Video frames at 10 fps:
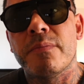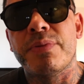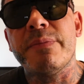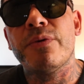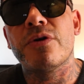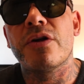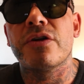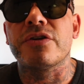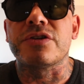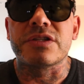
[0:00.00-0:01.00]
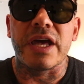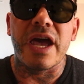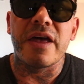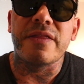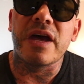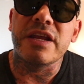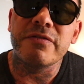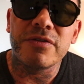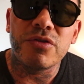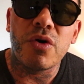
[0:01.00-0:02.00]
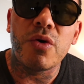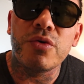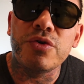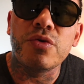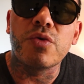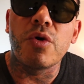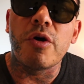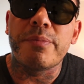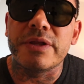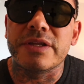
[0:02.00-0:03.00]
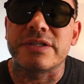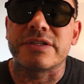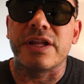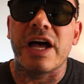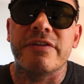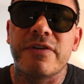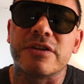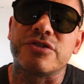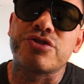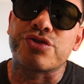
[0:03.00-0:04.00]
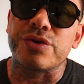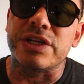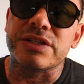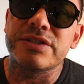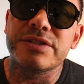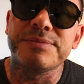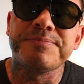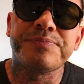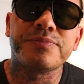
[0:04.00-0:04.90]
People don't understand that even though you grow up in this life on the streets,